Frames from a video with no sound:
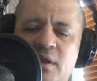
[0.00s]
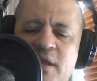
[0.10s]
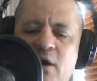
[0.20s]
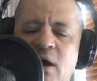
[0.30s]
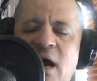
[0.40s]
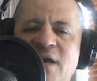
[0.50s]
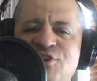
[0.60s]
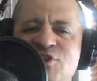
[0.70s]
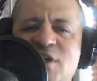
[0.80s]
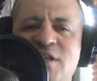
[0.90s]
Now, I
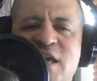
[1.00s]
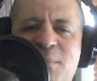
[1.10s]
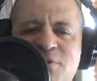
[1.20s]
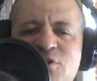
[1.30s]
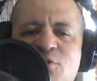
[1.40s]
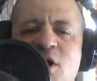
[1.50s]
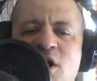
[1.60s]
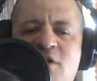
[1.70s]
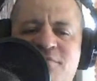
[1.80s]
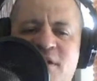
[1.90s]
shut the episode
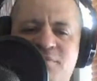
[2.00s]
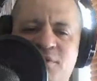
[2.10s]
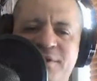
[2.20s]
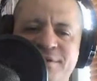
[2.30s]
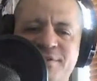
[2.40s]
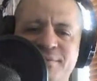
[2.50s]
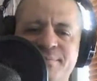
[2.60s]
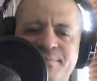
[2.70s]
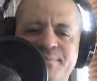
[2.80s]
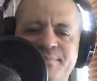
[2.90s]
off after this.
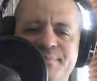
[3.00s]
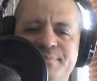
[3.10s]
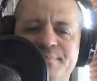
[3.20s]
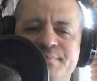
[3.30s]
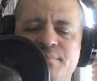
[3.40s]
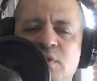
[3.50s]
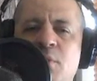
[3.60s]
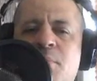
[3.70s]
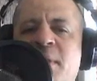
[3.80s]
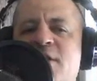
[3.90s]

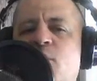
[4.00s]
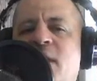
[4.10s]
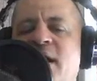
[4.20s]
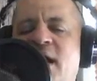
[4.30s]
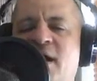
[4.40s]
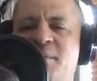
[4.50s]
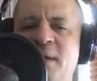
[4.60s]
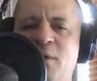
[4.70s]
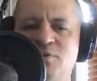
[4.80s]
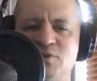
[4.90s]
By the way, I
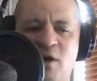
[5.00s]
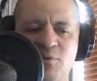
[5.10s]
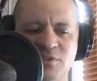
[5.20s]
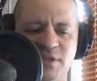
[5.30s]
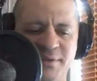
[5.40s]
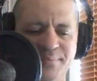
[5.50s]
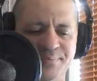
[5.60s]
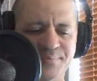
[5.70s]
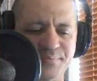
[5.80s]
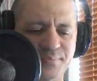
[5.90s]
was shout
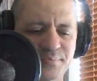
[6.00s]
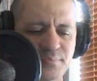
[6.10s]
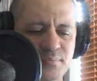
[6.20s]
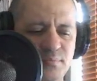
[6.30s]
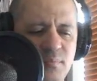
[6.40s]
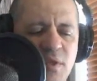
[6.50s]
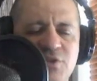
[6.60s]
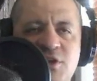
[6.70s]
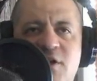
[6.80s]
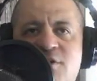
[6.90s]

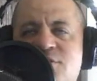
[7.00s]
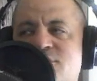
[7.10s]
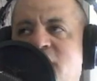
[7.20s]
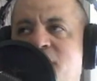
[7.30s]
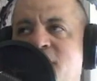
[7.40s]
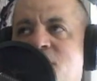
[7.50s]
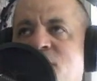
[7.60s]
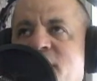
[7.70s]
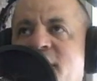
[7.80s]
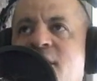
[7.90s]
out to Dobby the
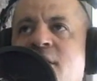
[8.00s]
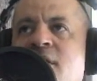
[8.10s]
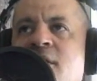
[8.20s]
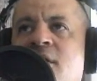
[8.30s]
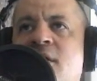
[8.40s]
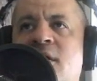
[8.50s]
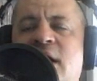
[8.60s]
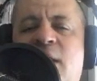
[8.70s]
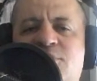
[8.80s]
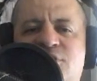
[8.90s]
Brain.
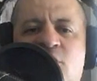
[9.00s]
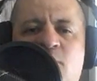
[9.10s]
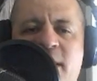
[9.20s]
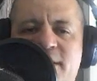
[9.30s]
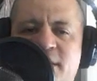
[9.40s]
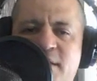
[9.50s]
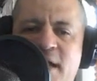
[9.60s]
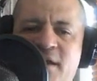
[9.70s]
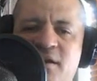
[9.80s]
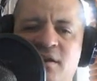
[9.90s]
I was corrected
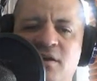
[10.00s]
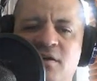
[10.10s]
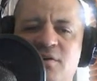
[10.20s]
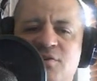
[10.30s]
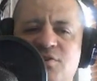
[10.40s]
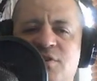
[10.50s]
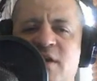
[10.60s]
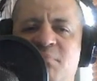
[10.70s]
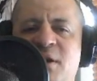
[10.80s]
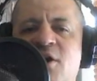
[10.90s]
that
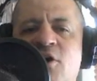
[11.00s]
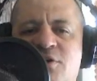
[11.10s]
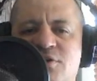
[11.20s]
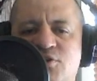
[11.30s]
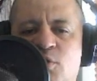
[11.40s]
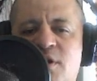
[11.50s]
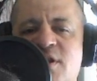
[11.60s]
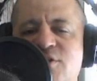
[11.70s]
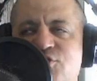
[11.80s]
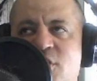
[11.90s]
they've been calling Jordynne
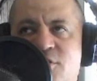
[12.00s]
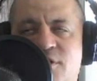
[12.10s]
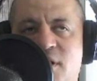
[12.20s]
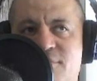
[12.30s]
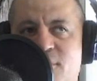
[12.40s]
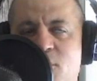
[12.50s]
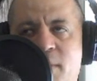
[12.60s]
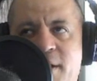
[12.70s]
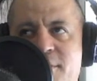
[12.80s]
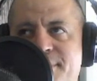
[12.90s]
the Juggernaut for a
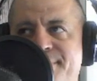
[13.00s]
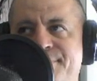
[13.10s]
while.